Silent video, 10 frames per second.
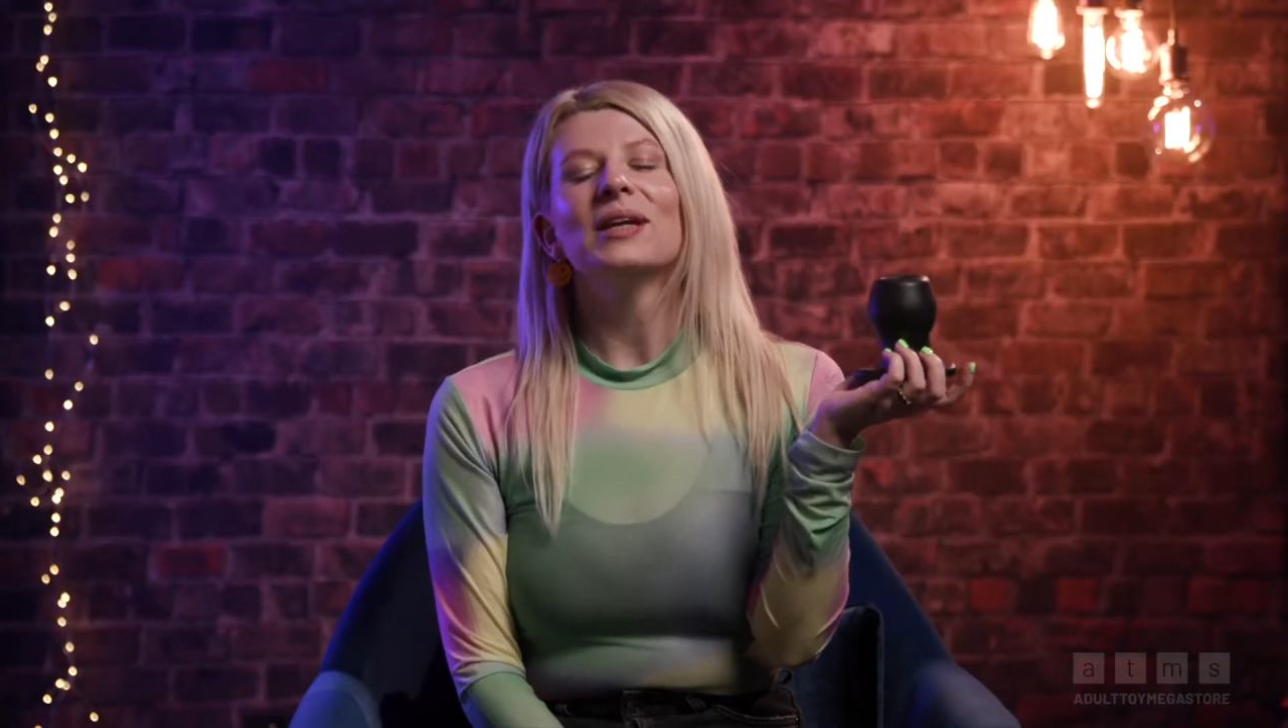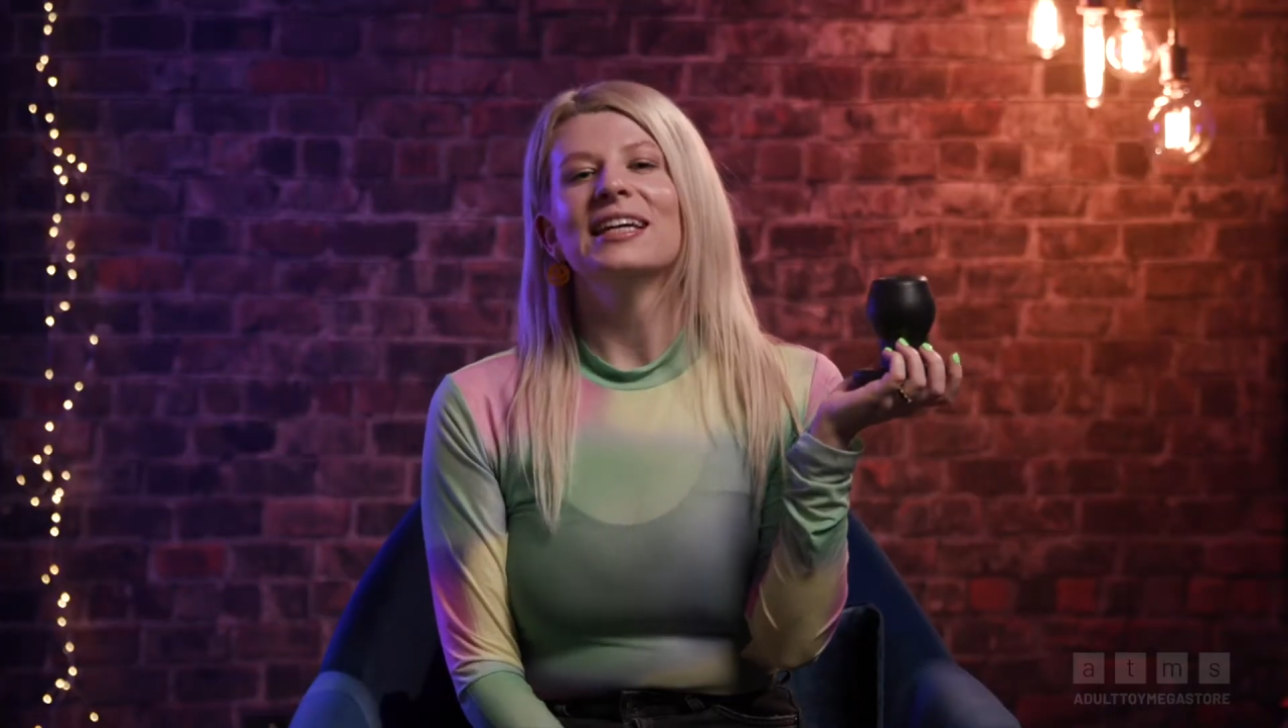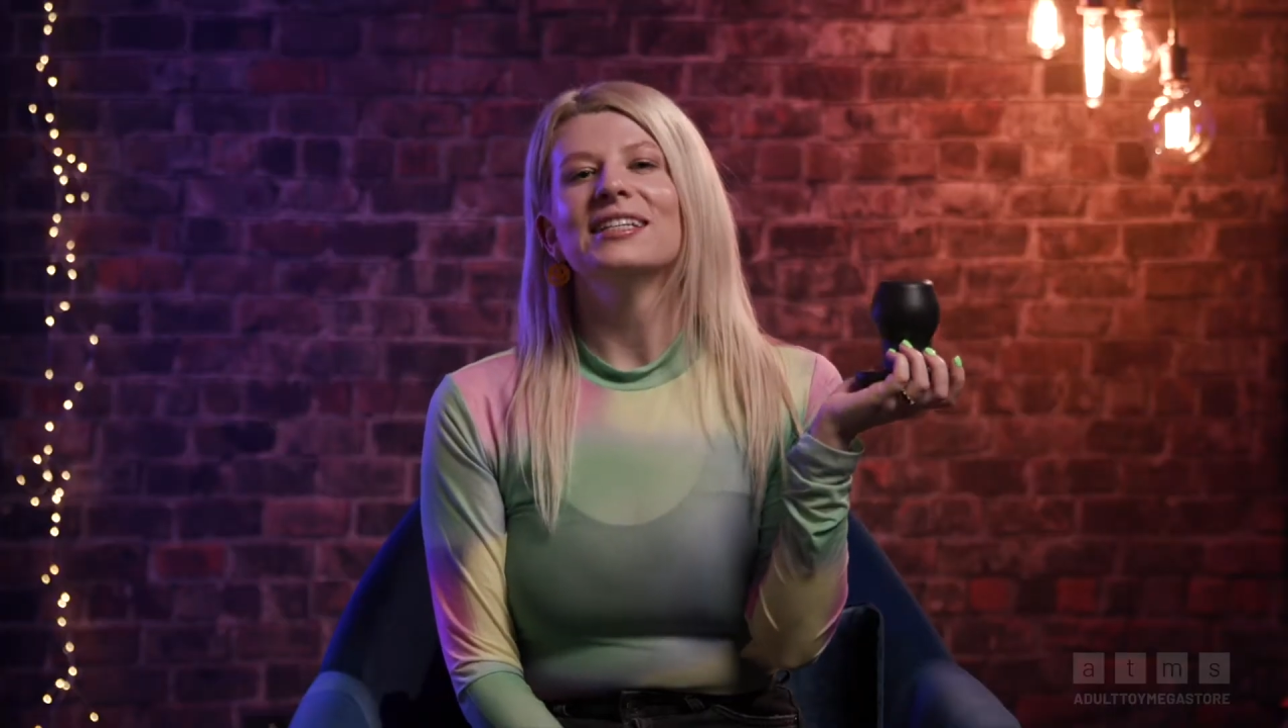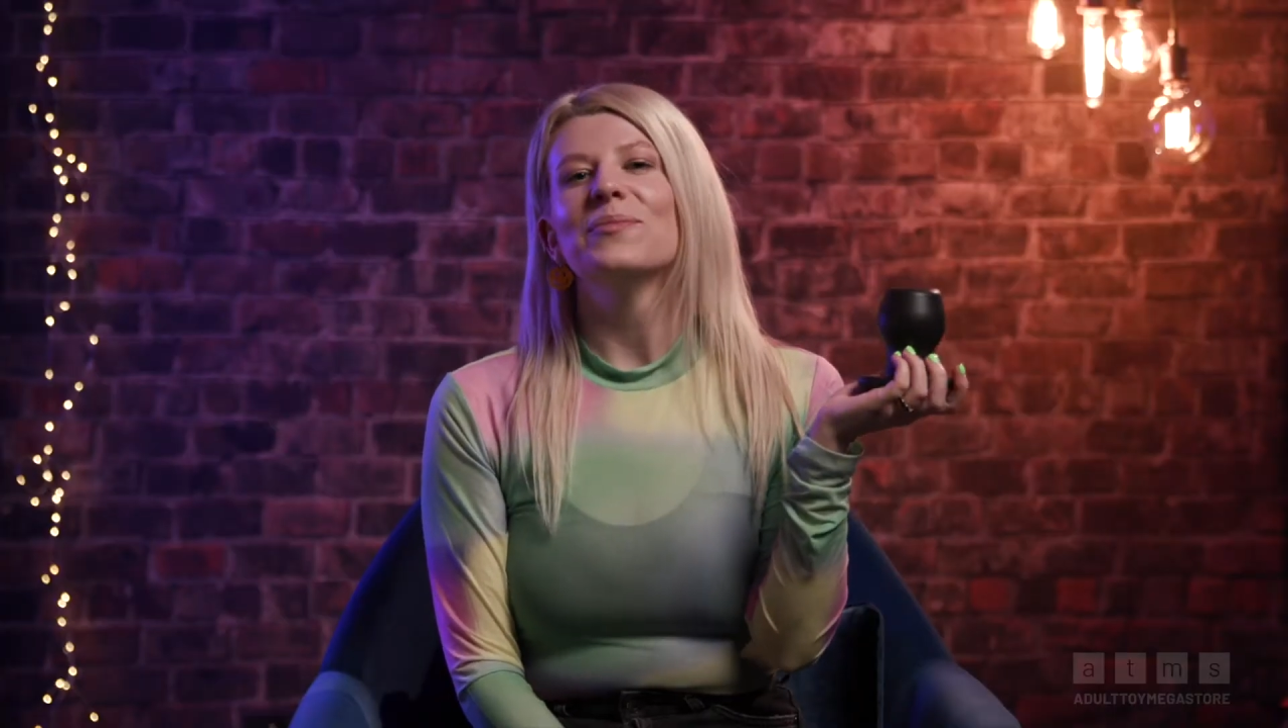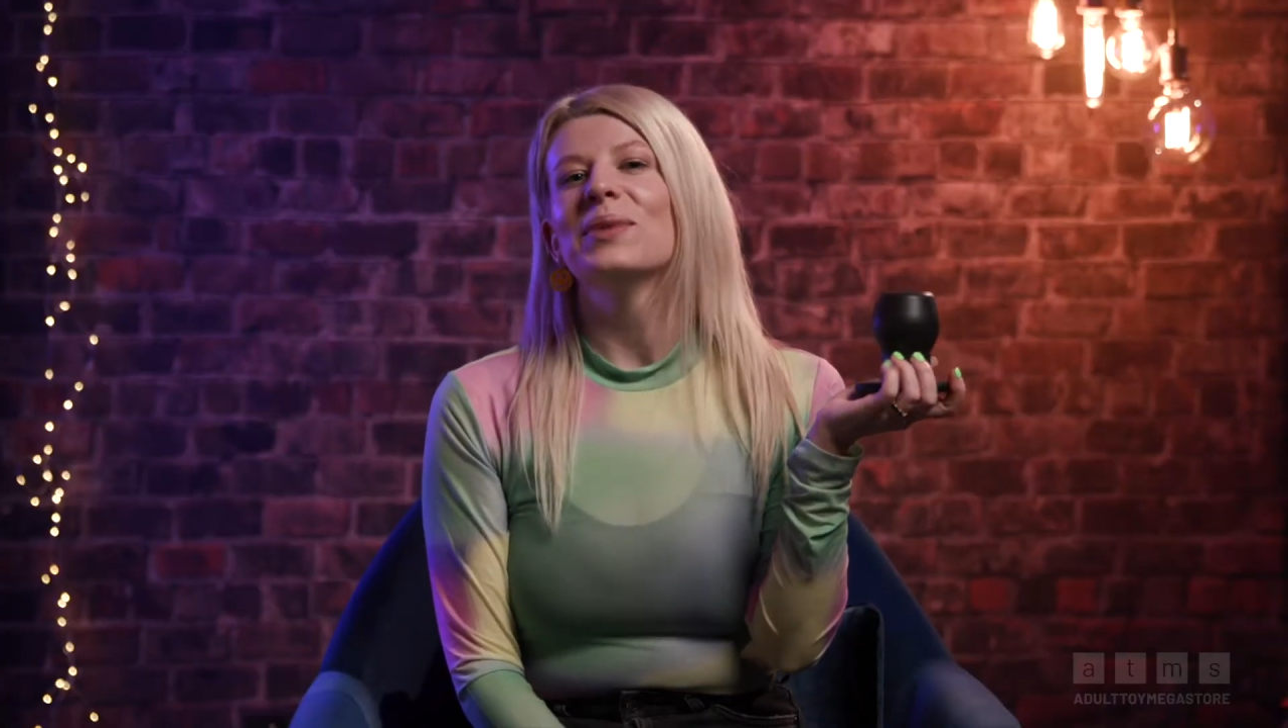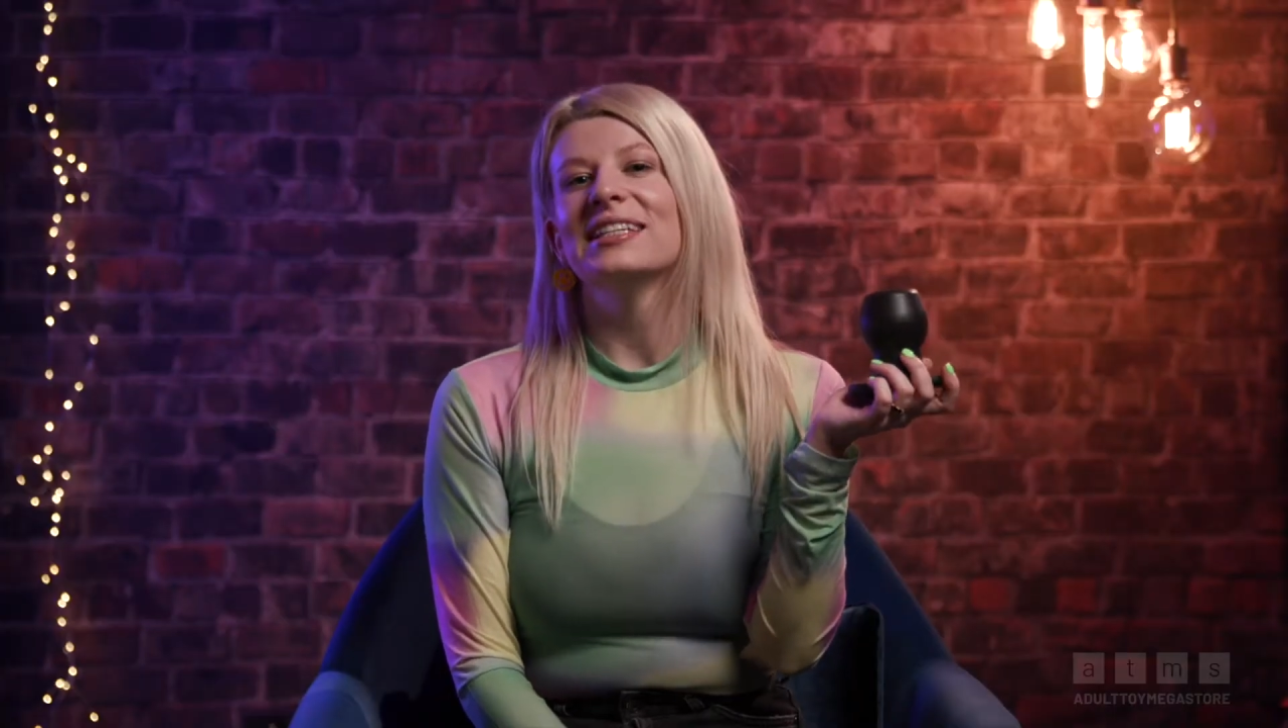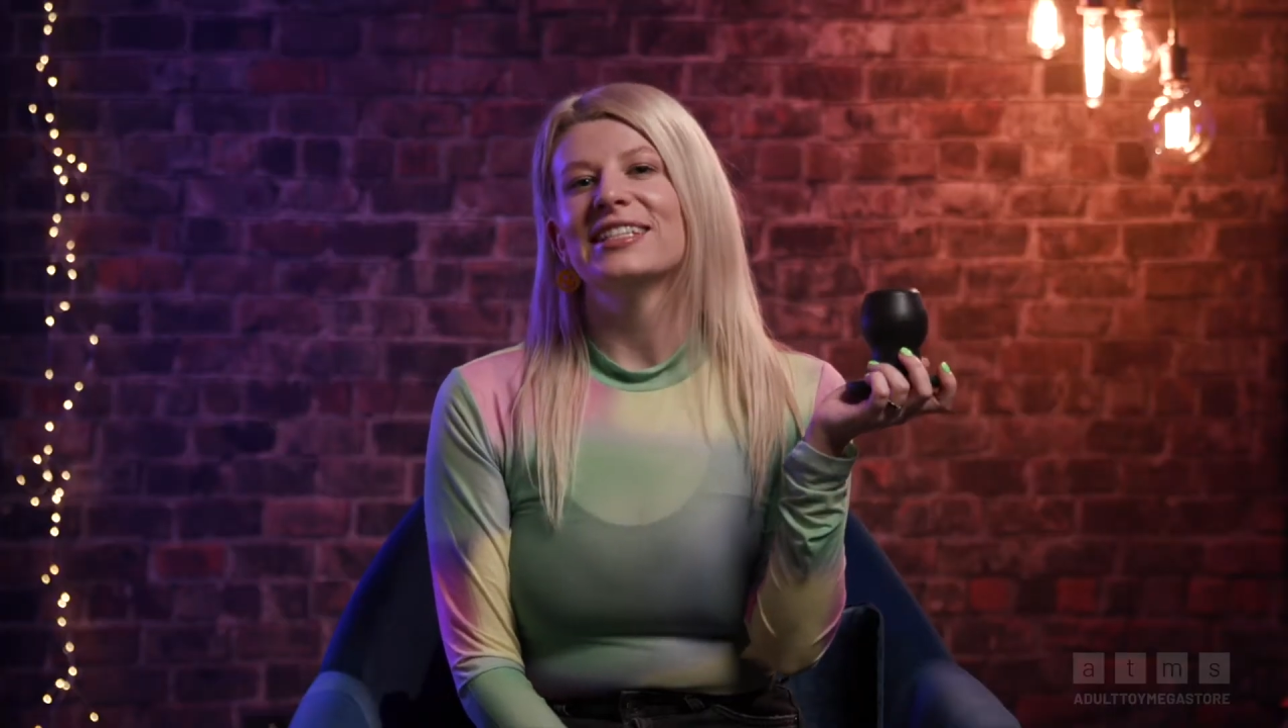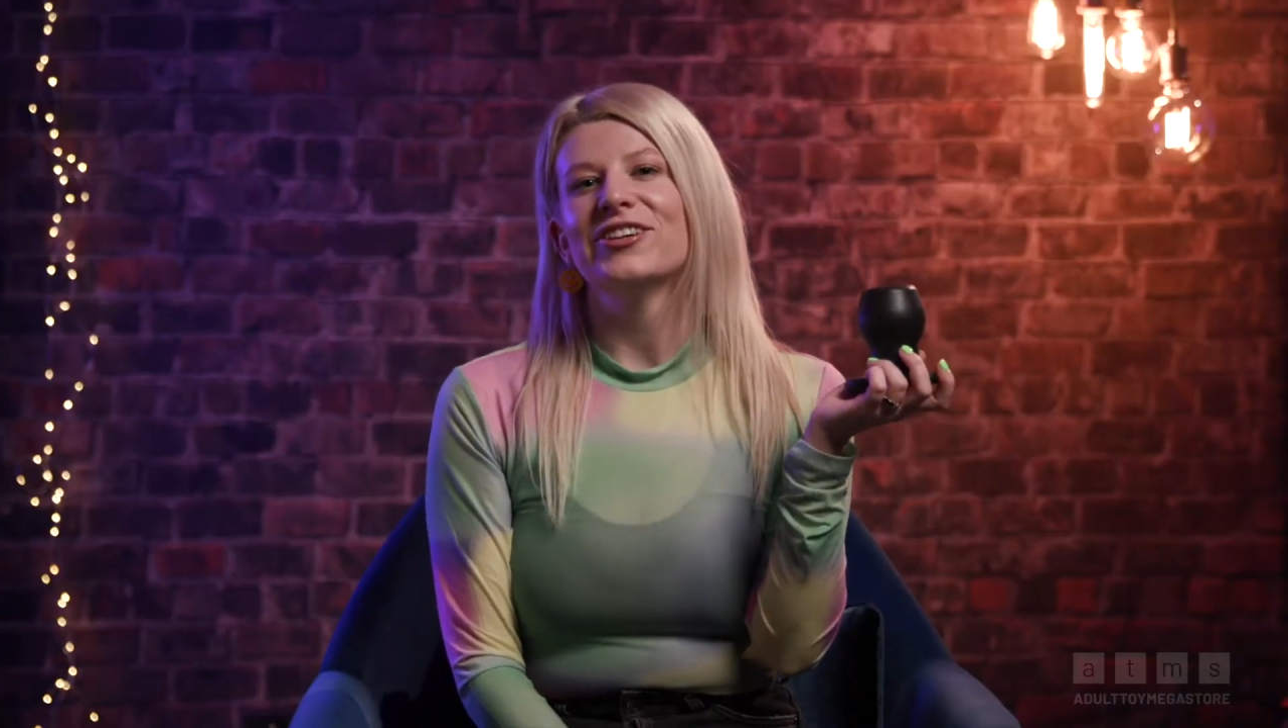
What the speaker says: blend means that